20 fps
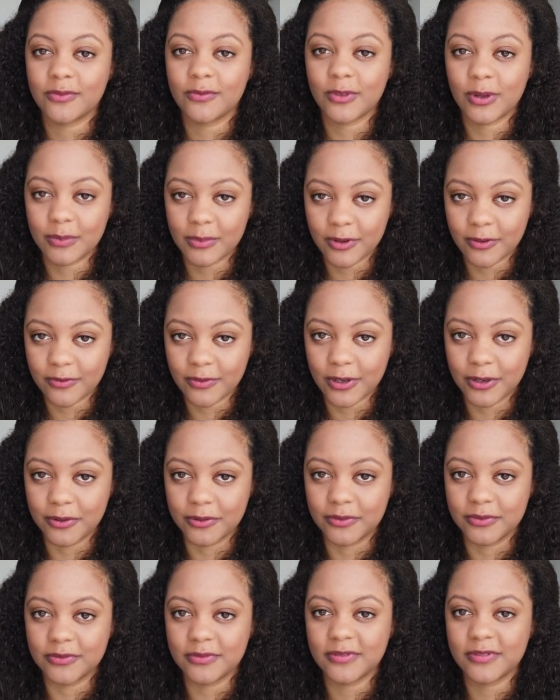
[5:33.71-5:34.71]
from your
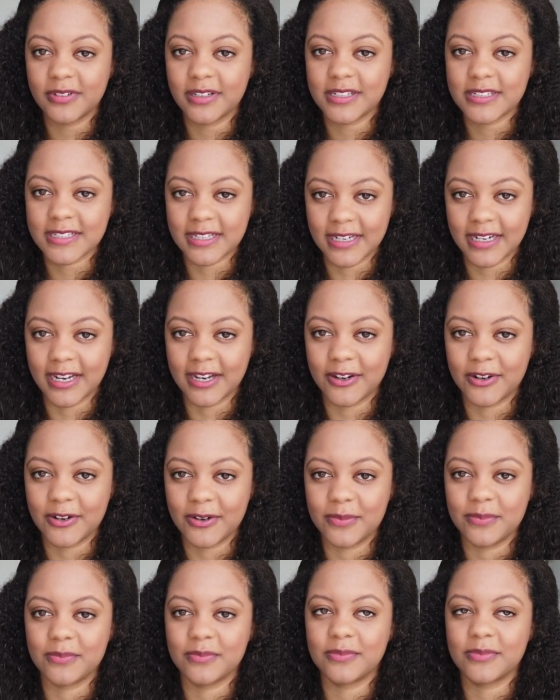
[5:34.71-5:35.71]
phone, sitting at
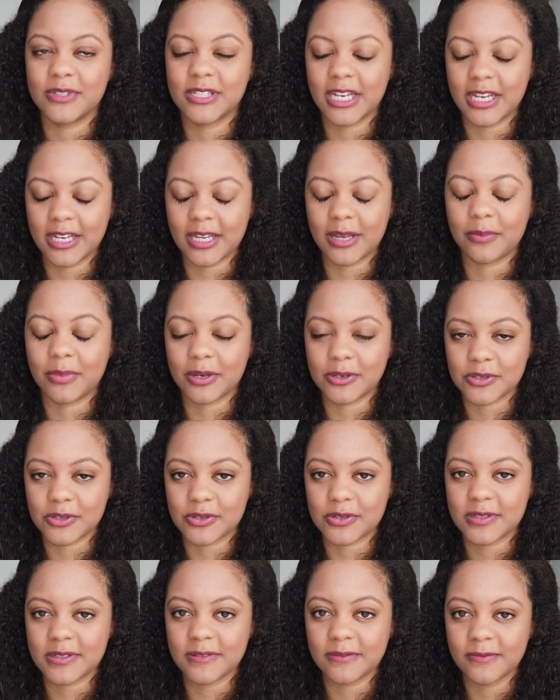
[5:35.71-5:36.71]
home, taking
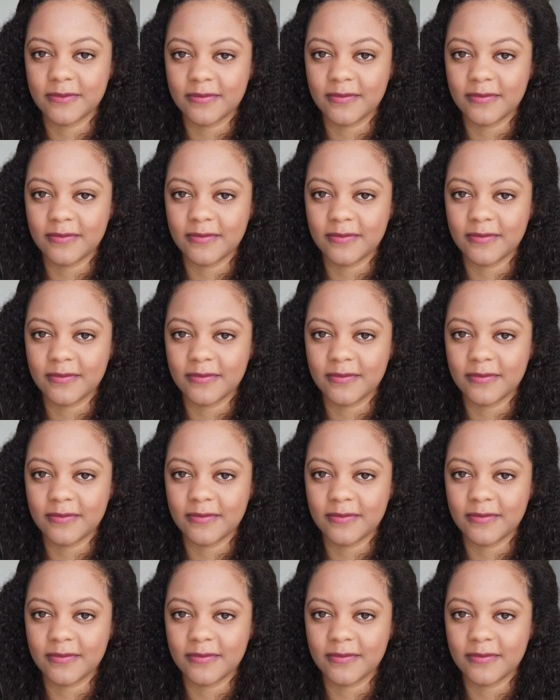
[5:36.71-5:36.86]
pictures?